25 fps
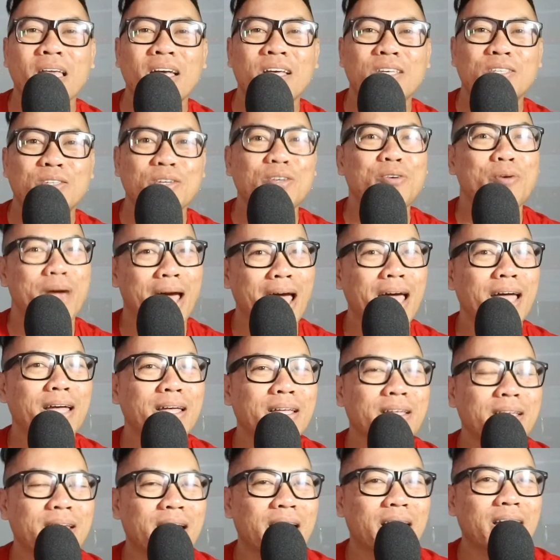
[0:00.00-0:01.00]
So you had,
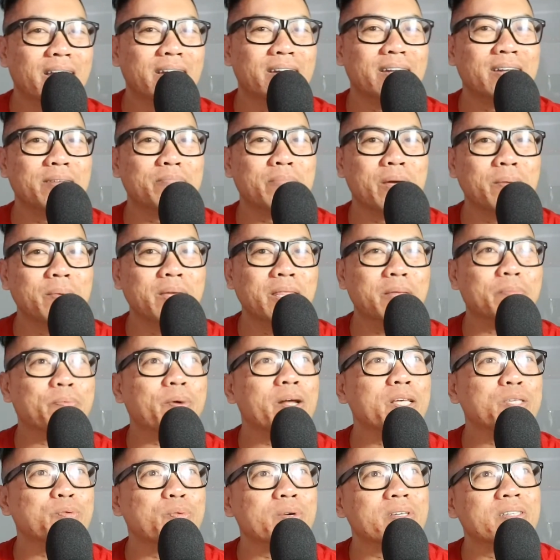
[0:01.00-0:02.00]
and maybe the
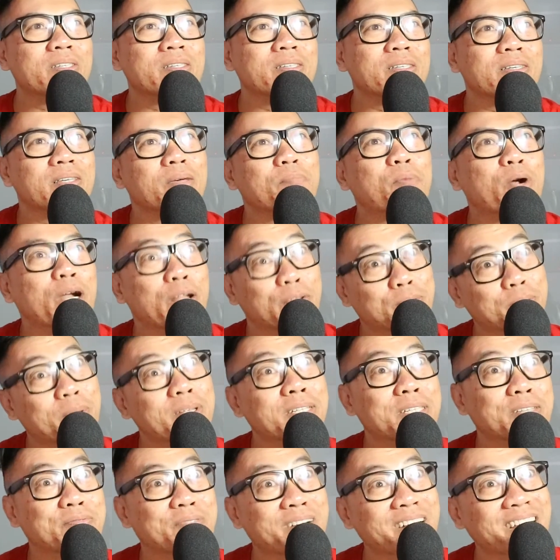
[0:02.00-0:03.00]
price was more
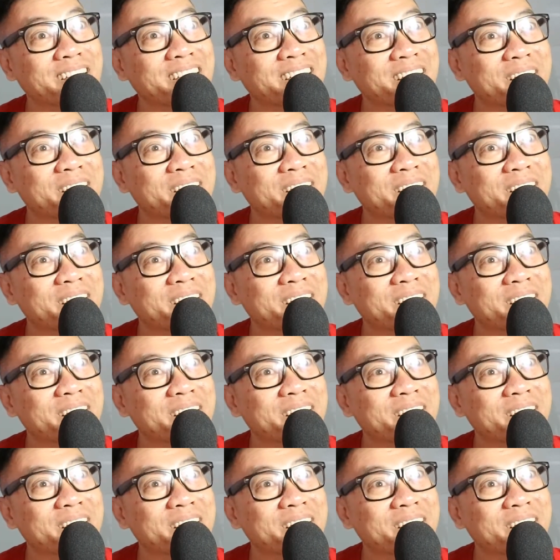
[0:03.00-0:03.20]
expensive, right?